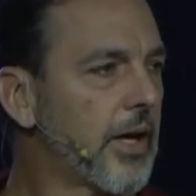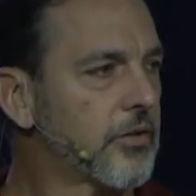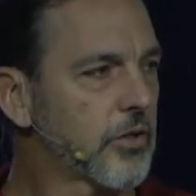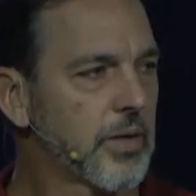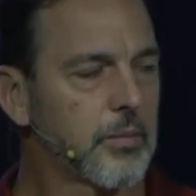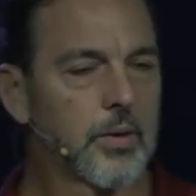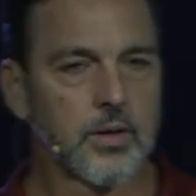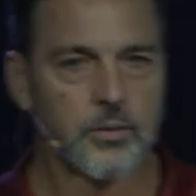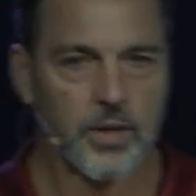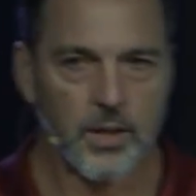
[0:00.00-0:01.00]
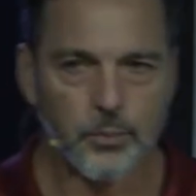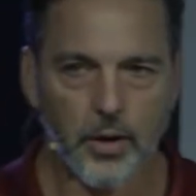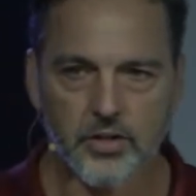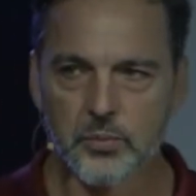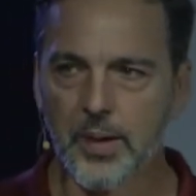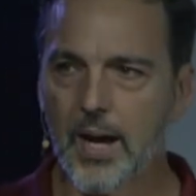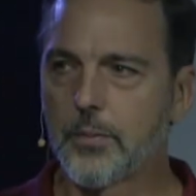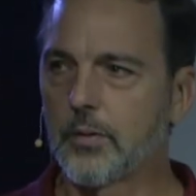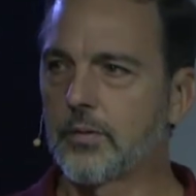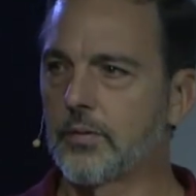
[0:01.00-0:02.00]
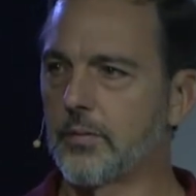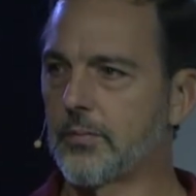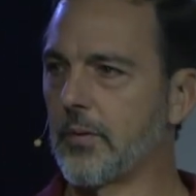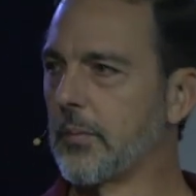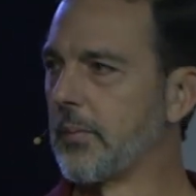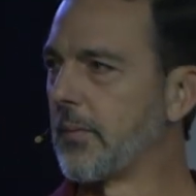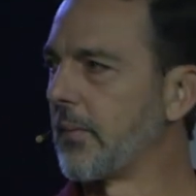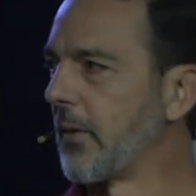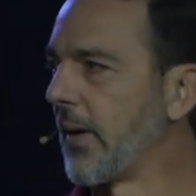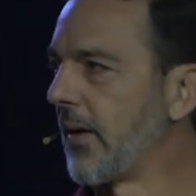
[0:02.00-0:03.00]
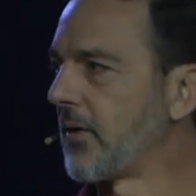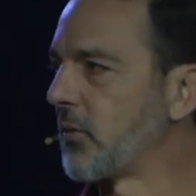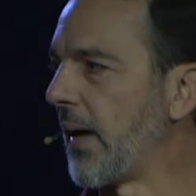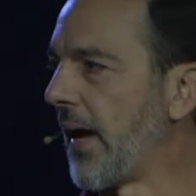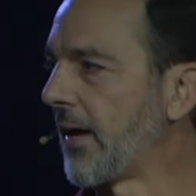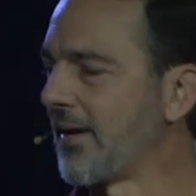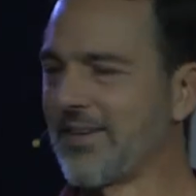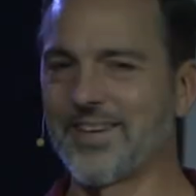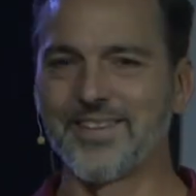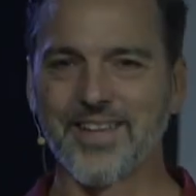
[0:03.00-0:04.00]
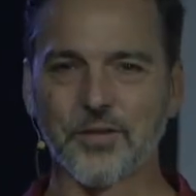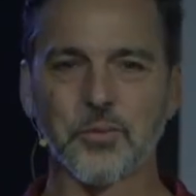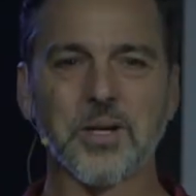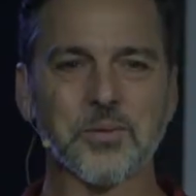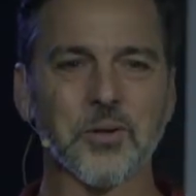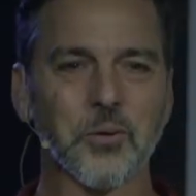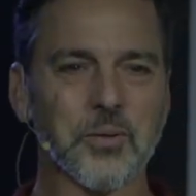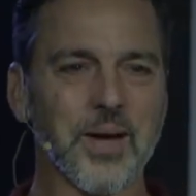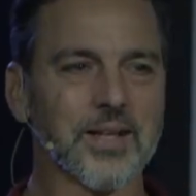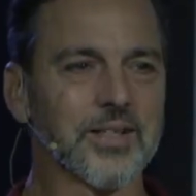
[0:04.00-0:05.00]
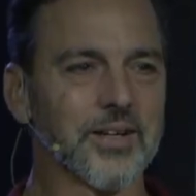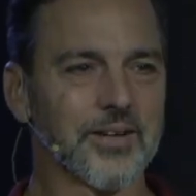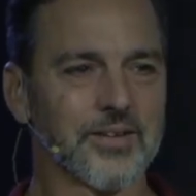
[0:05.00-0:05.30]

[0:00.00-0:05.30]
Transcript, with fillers: And so he, he brought his Bible from around his back, and that's what he was holding back there.